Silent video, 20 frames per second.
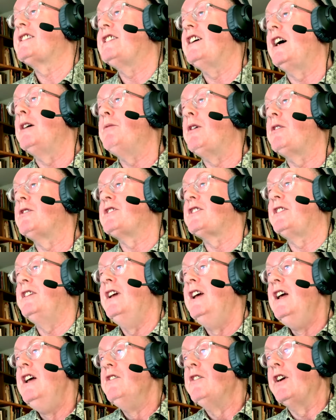time, I was a
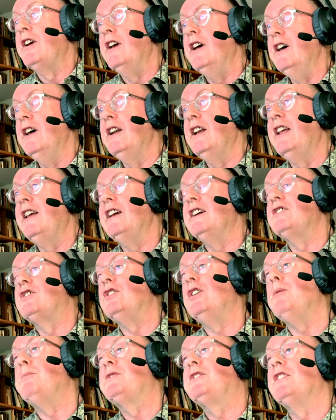very early
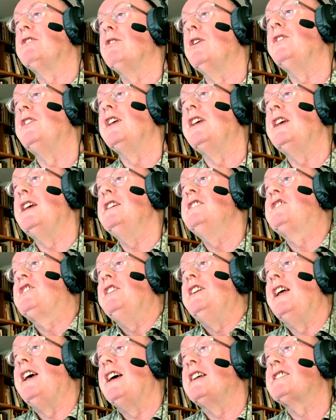adopter on the
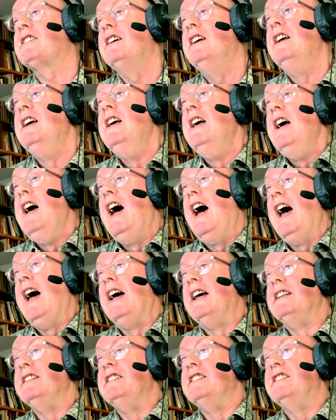internet.
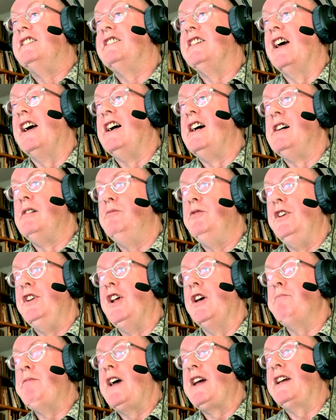And,
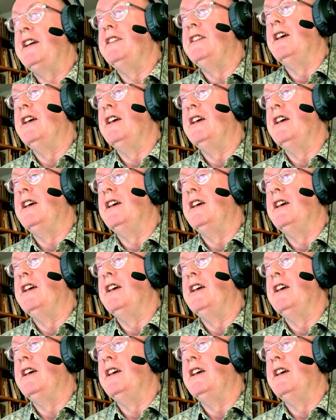back in